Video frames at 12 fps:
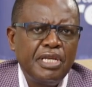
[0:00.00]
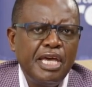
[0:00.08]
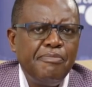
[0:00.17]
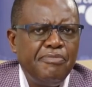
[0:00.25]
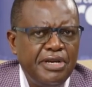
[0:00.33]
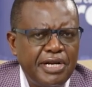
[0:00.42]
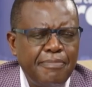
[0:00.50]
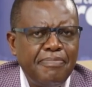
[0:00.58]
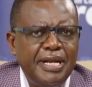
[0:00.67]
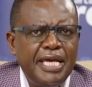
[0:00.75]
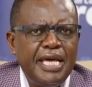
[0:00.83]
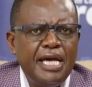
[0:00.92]
a mbira
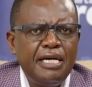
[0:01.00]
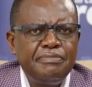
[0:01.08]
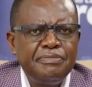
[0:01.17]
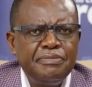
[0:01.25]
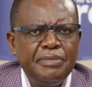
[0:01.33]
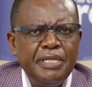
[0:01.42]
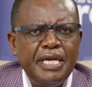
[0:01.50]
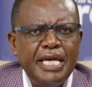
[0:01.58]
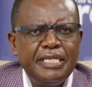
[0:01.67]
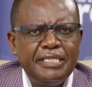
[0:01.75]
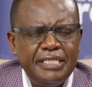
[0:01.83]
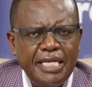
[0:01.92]
player,
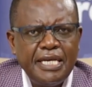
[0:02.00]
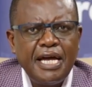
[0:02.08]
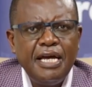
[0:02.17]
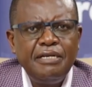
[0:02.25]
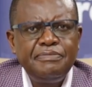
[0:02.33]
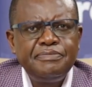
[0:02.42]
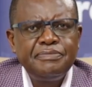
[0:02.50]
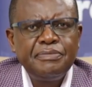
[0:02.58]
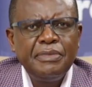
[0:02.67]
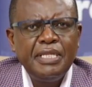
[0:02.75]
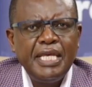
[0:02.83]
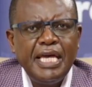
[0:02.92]
a singer,
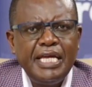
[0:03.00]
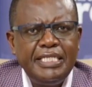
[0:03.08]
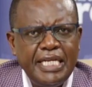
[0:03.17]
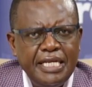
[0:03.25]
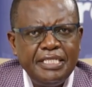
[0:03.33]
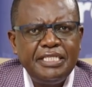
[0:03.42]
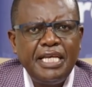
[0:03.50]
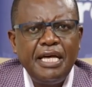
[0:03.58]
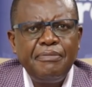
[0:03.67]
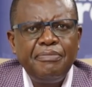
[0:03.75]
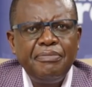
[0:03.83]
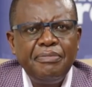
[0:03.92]
a
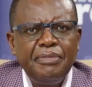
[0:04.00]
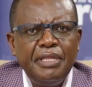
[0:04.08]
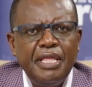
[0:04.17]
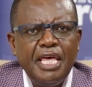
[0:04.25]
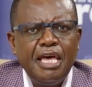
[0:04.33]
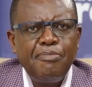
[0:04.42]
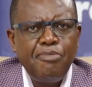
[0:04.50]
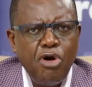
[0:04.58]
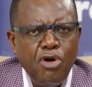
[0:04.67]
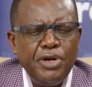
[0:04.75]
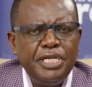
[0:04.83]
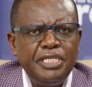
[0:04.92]
dancer, a
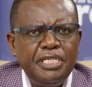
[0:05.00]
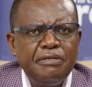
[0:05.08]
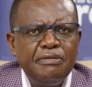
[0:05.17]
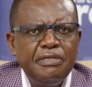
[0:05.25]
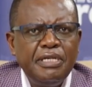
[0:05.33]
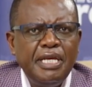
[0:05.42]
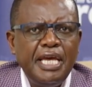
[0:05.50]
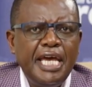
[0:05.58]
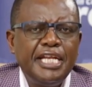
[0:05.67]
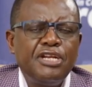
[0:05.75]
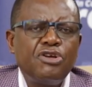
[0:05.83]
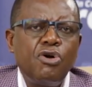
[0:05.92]
poet,
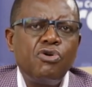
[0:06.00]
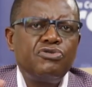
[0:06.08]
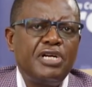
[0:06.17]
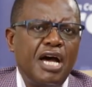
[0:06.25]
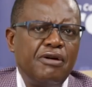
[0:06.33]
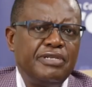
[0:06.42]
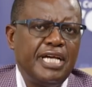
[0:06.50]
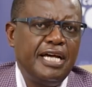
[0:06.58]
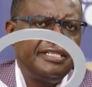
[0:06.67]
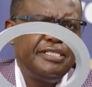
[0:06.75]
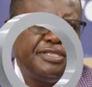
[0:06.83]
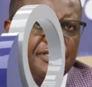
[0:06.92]
and an all-round
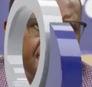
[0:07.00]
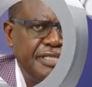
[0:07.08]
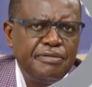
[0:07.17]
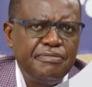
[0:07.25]
artist.